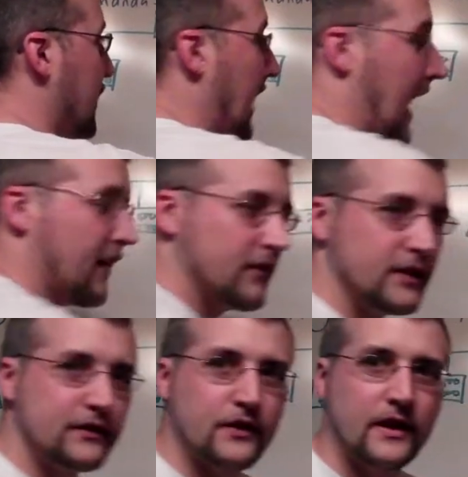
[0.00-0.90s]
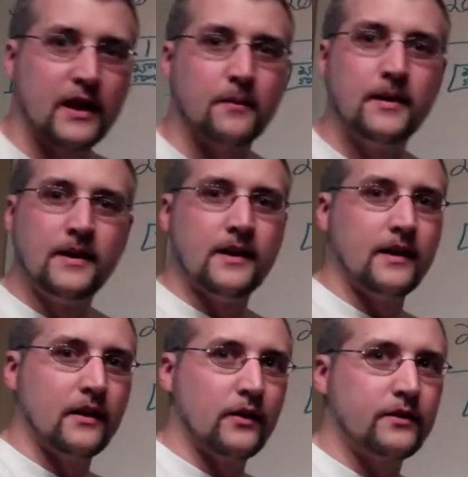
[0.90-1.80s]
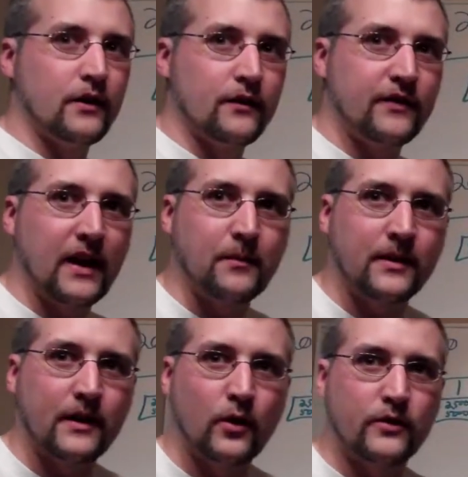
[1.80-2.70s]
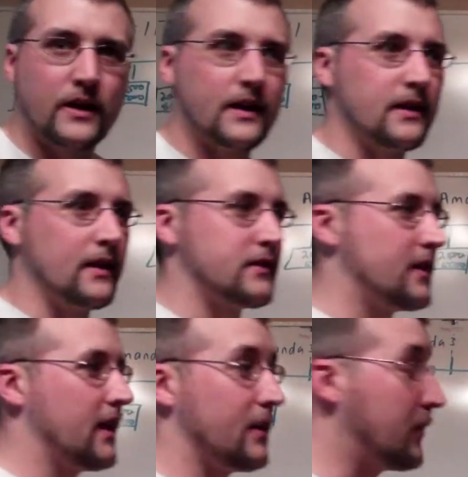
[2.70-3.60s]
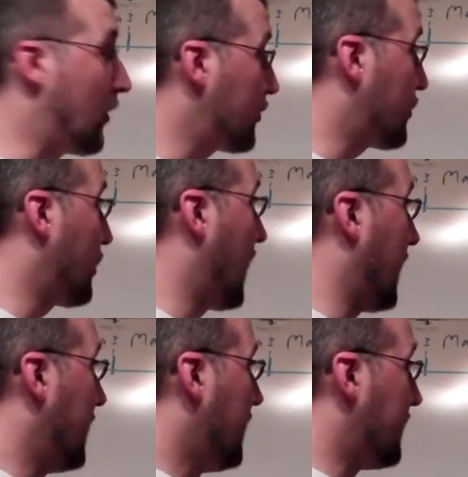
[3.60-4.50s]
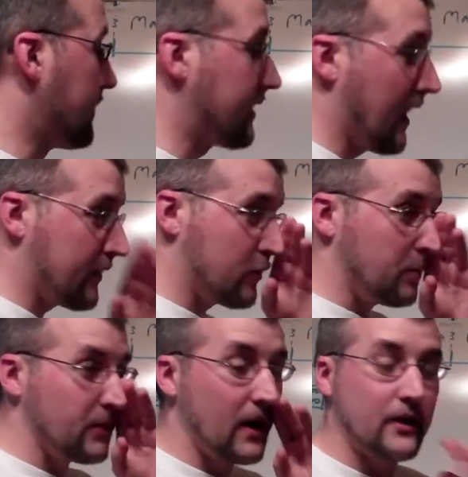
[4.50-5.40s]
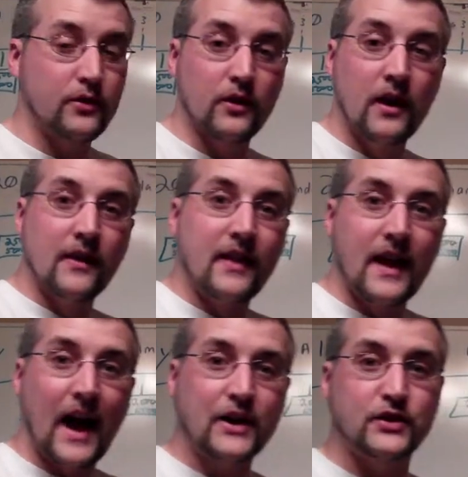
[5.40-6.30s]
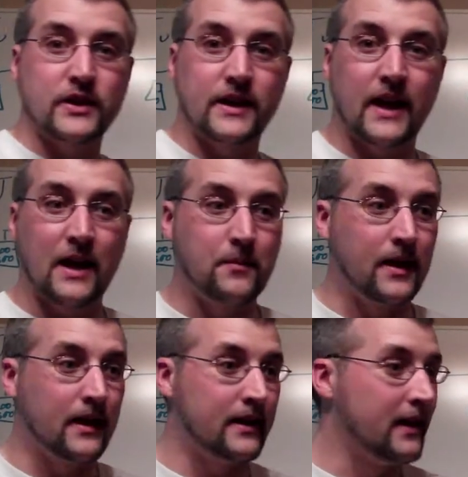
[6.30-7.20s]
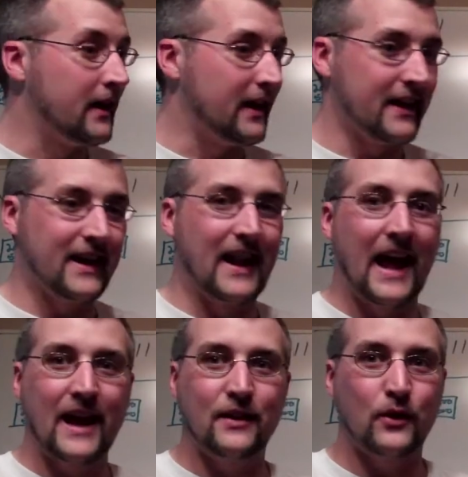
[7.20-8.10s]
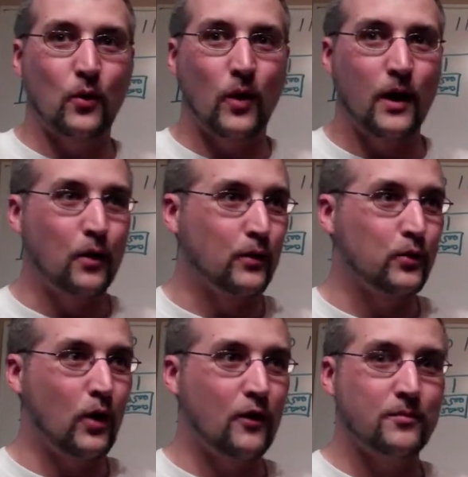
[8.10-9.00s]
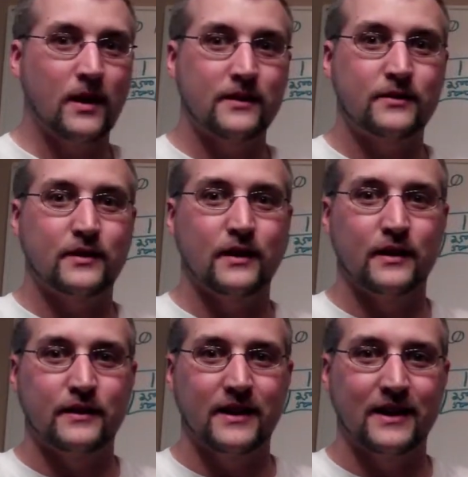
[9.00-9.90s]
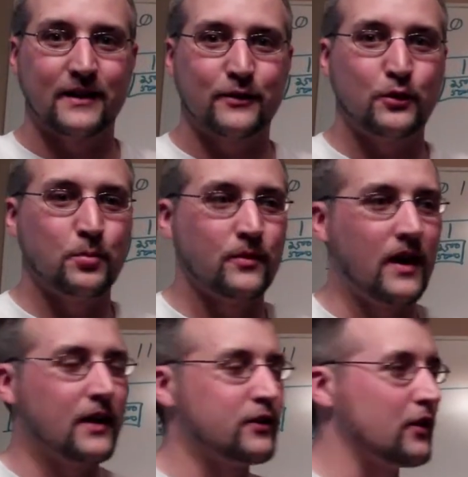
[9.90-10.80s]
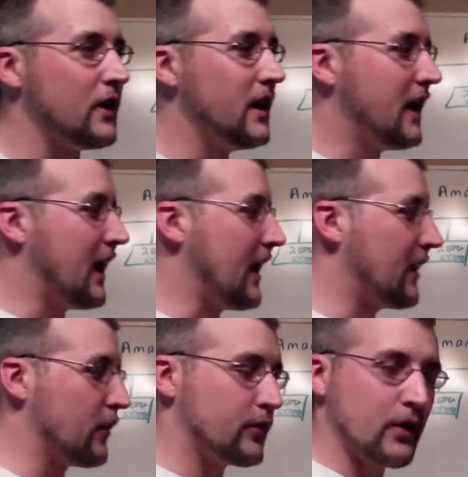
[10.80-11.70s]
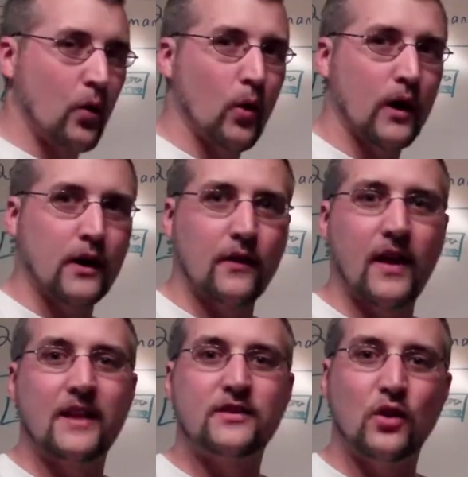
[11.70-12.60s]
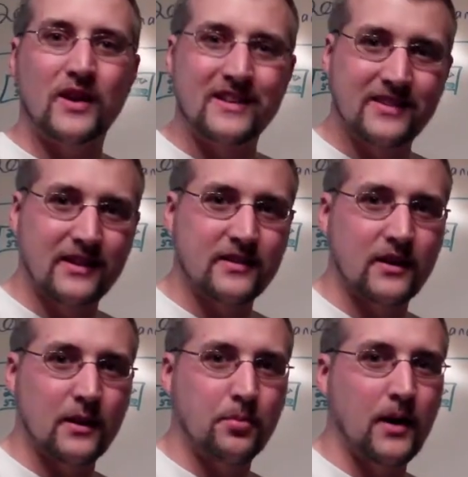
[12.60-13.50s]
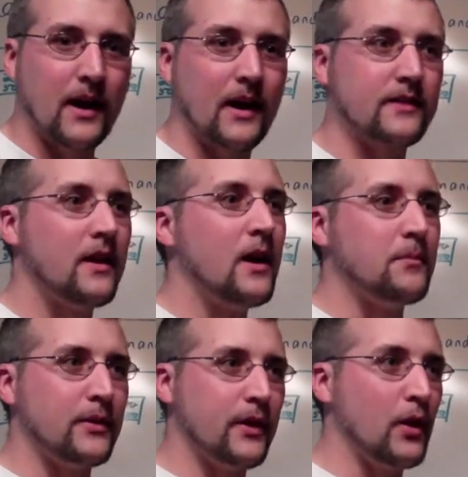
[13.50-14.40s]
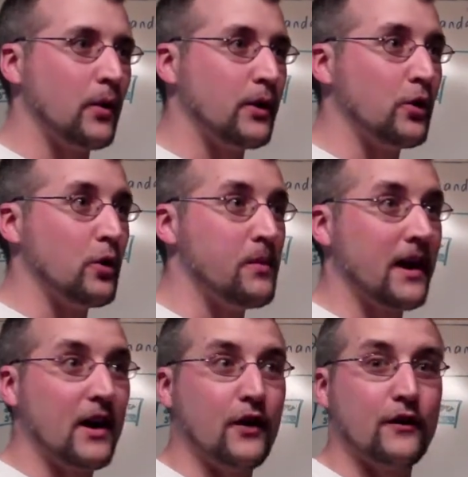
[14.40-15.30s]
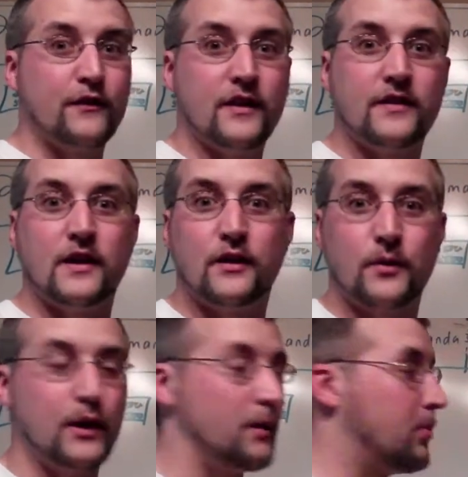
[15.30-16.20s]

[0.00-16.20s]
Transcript: good average for them. If they're a family that goes ahead and does that. And then we've also got this last supervisor. They actually came in and again ate their way over 12 months to get into supervisor, and they're still working on that, still consistent on the products, but they only do about 150 to 300